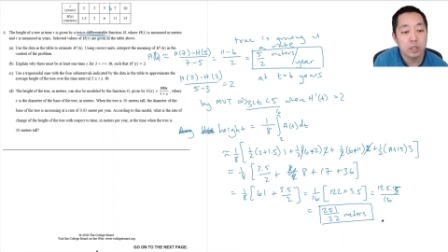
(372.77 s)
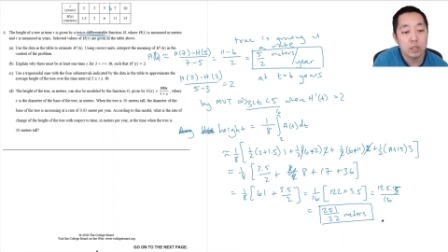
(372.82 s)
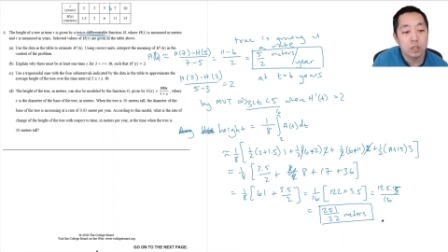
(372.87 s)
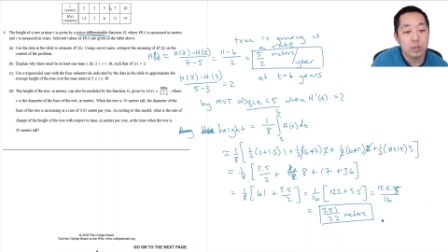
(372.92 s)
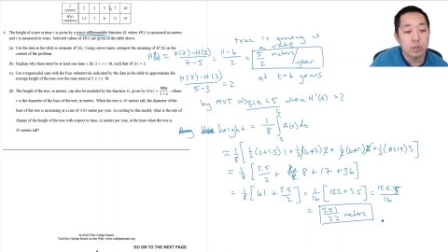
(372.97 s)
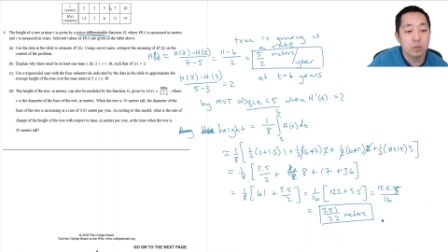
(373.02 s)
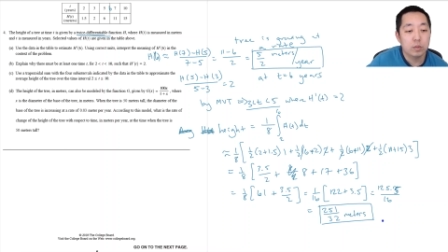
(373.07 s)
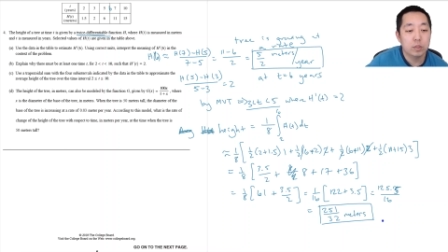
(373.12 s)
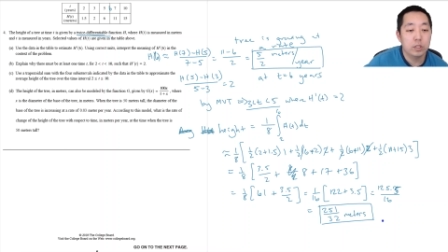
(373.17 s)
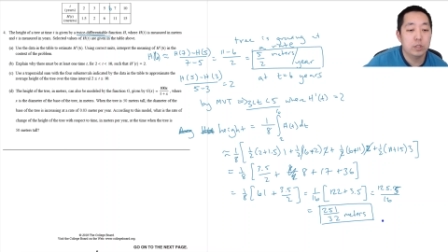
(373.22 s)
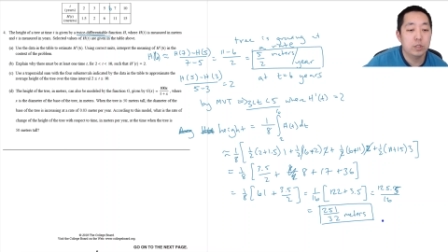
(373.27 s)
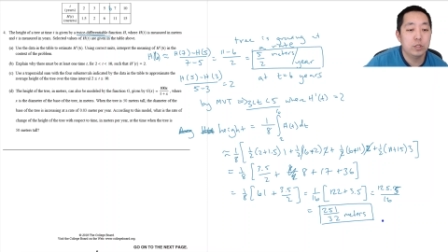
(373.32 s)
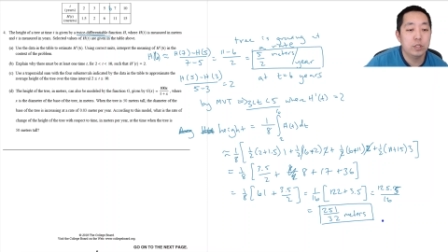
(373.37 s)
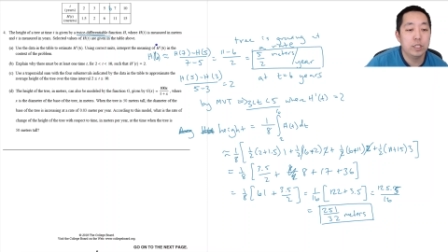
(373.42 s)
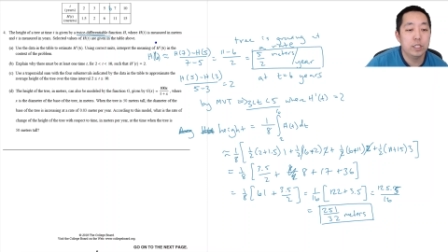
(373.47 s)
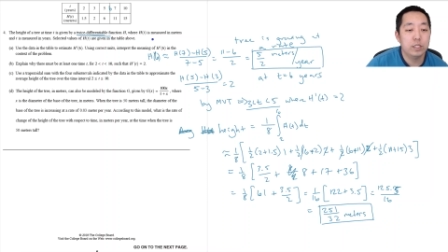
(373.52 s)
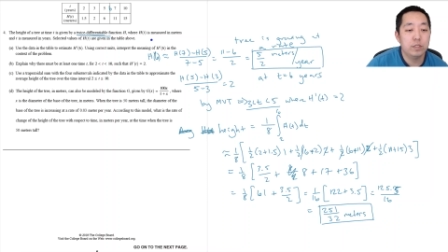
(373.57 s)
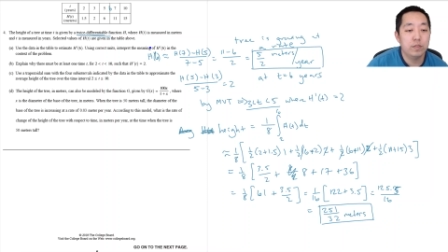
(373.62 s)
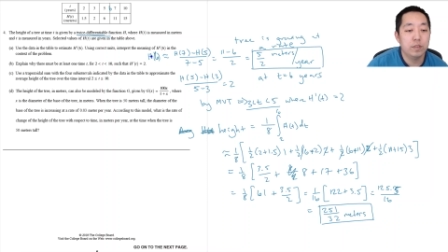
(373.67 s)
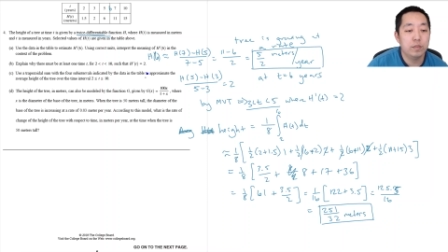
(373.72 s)
When the tree
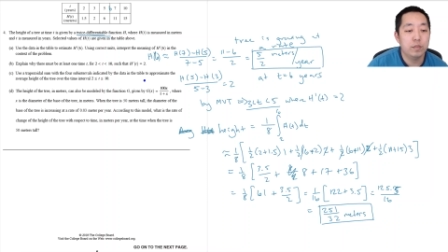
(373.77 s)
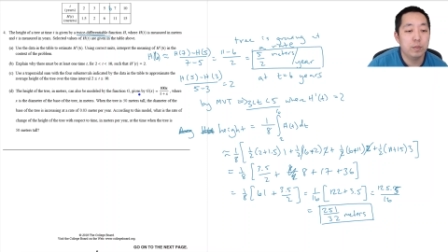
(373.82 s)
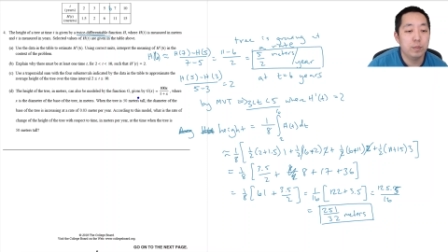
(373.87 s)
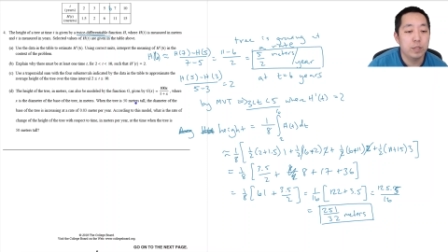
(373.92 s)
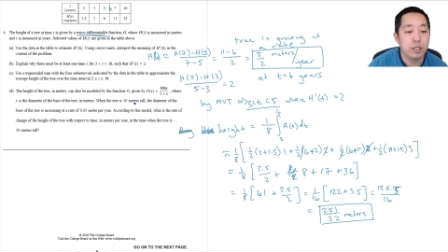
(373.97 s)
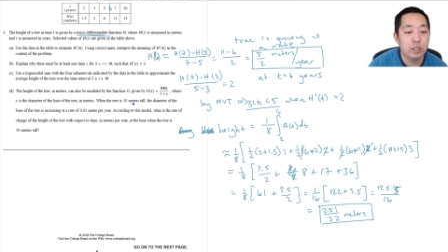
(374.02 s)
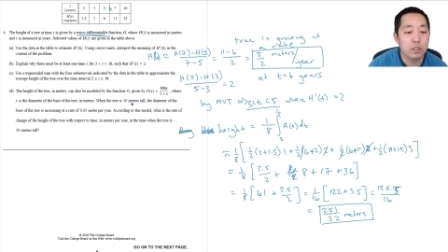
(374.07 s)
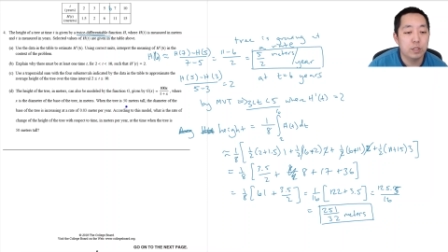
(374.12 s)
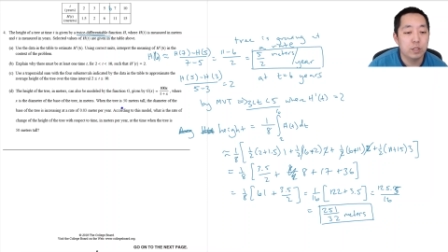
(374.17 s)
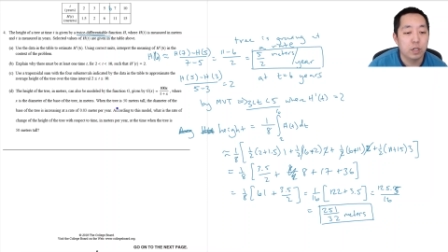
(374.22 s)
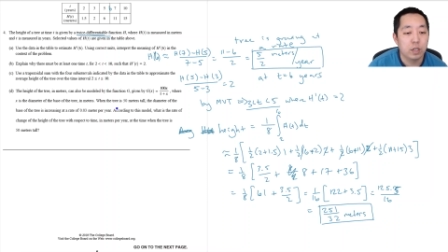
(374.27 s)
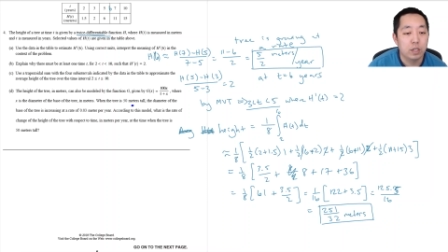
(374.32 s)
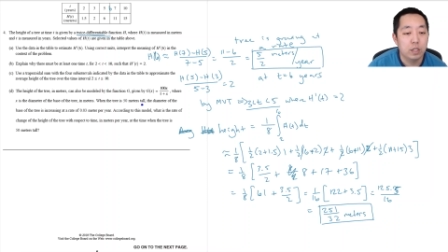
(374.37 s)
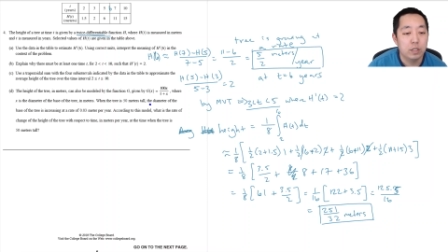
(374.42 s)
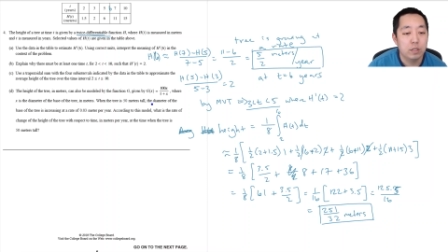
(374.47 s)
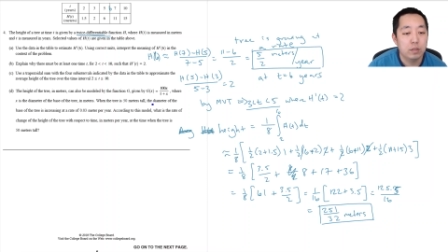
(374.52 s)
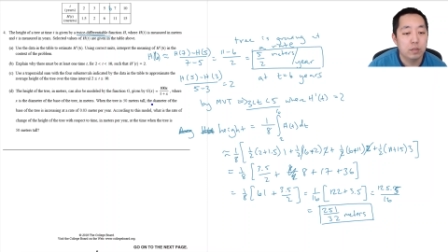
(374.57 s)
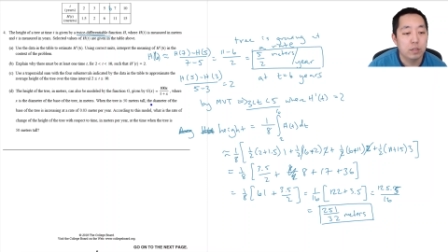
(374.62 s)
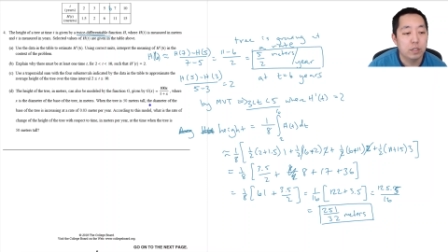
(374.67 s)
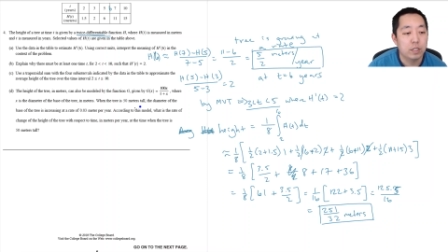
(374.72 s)
is fifty meters
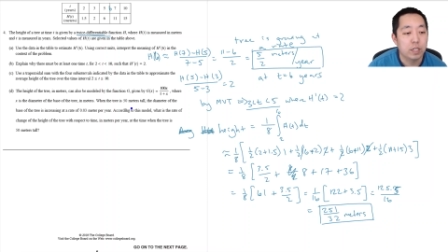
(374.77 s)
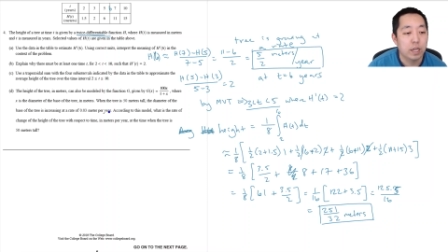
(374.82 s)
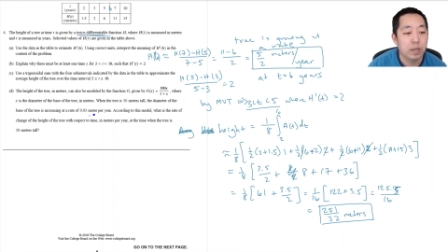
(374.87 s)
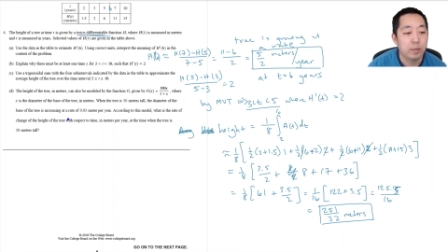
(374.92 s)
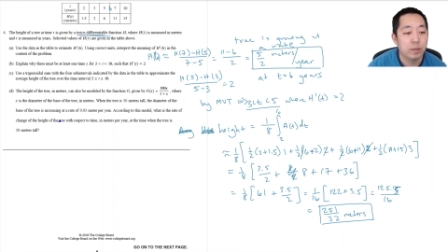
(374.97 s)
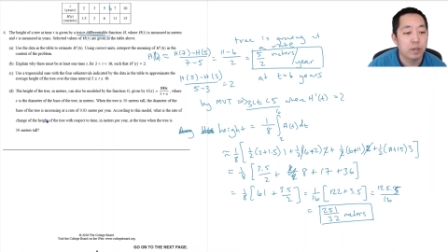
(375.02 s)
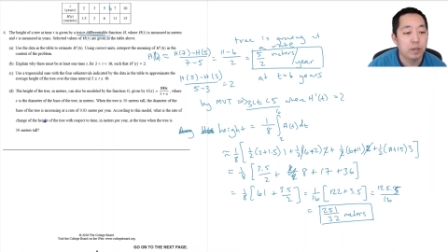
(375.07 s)
tall, the diameter